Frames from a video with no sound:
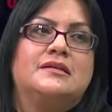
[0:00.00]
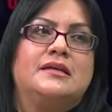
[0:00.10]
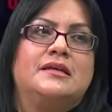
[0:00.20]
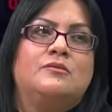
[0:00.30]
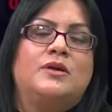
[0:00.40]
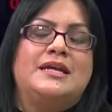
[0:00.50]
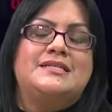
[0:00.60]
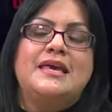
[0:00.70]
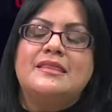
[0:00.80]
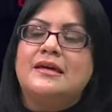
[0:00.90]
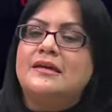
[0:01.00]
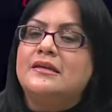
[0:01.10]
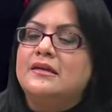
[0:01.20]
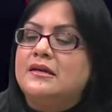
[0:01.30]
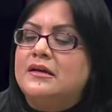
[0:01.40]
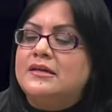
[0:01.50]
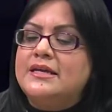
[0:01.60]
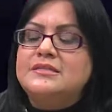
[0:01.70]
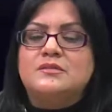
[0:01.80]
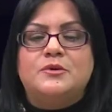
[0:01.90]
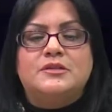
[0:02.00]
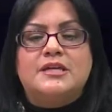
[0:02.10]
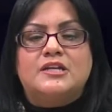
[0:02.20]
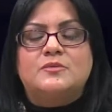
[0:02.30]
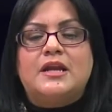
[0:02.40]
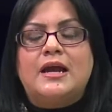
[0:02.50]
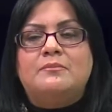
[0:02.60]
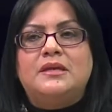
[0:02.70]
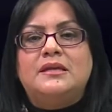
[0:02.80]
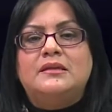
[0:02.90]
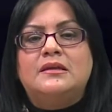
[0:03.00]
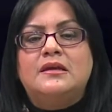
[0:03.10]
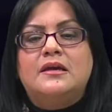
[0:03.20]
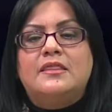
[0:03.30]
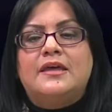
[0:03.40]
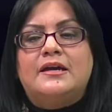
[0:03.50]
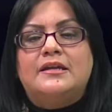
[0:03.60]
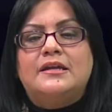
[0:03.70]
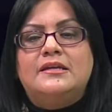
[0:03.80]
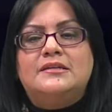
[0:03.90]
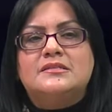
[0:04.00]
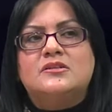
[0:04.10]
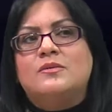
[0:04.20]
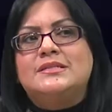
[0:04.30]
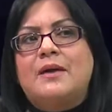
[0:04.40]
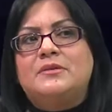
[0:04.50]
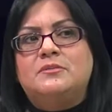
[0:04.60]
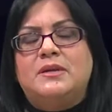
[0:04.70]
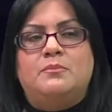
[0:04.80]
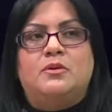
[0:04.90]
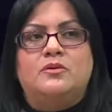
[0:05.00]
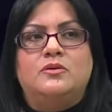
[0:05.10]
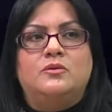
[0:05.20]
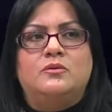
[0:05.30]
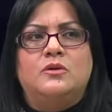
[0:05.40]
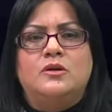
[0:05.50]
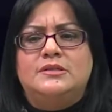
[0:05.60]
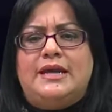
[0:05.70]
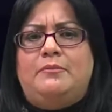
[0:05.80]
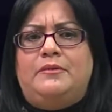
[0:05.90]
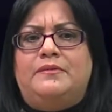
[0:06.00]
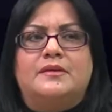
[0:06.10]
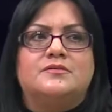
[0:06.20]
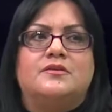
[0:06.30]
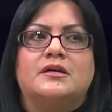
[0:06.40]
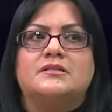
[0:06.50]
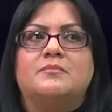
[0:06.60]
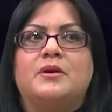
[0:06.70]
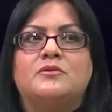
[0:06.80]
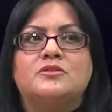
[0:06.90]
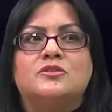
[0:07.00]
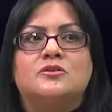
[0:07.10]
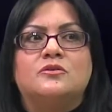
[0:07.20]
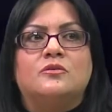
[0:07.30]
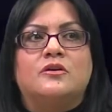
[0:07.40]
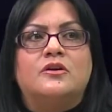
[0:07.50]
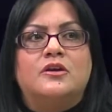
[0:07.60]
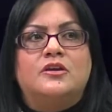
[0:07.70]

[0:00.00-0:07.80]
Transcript: And when I say that, gets a spirit attachment, I mean that it doesn't always happen to people who dabble in things they're not supposed to, or,